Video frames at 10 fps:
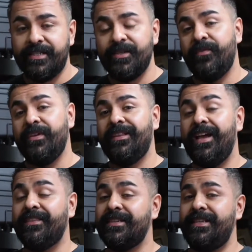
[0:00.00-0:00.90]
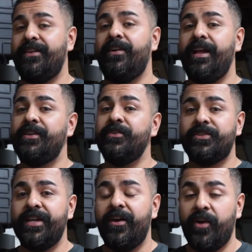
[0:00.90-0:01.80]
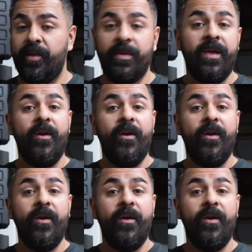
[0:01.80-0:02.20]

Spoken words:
So if you like the standard A2 style grip,